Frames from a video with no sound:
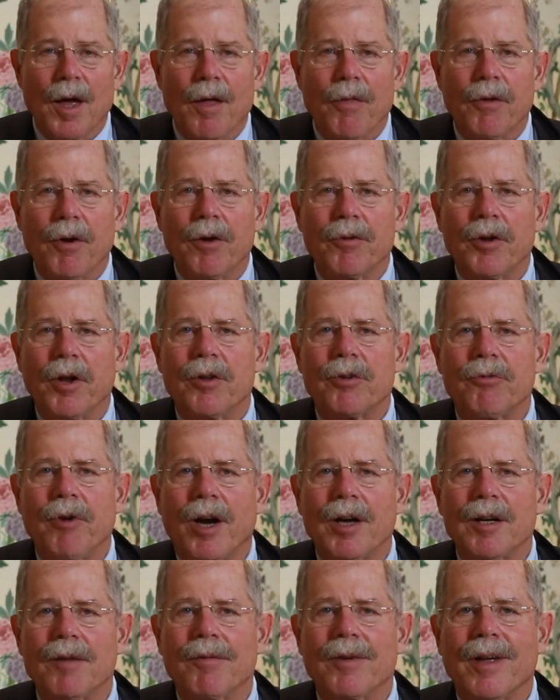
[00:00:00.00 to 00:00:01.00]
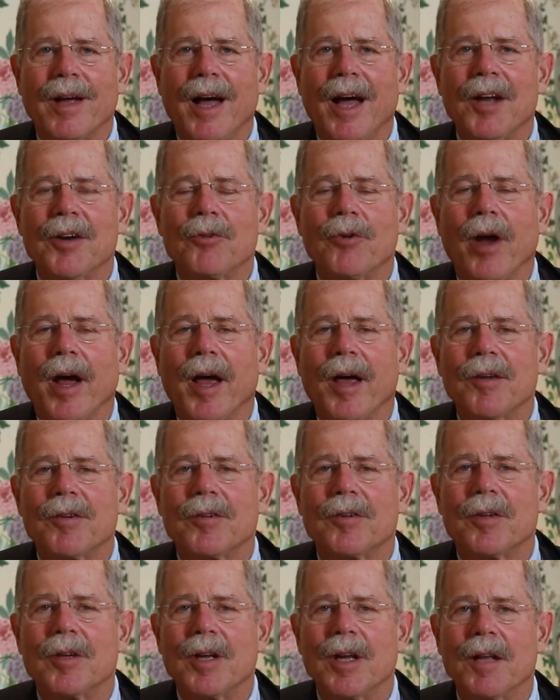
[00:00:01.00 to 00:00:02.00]
There's an instructive
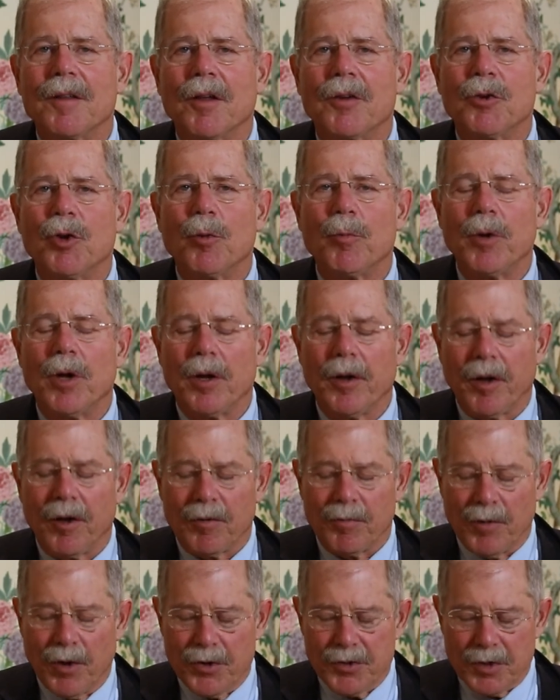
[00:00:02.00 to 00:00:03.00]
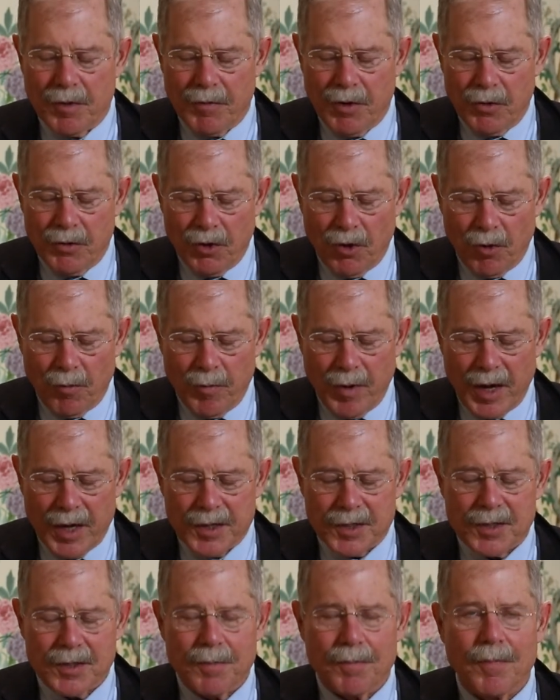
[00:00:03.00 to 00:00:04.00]
contrast in the 2 buildings most of you know
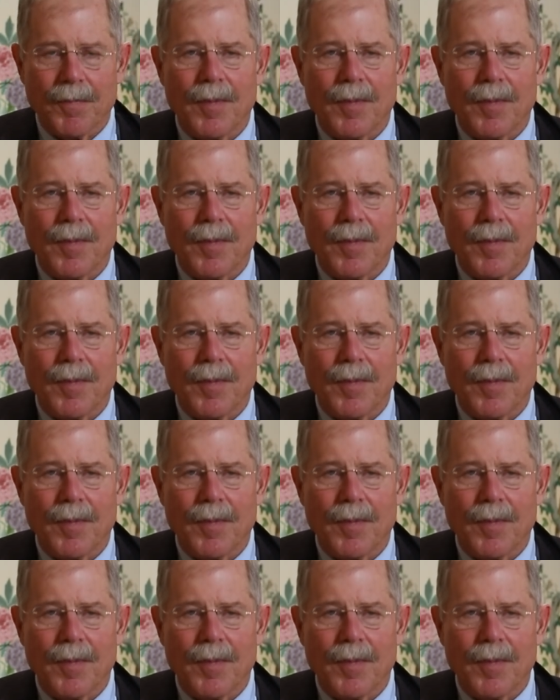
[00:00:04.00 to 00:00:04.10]
best.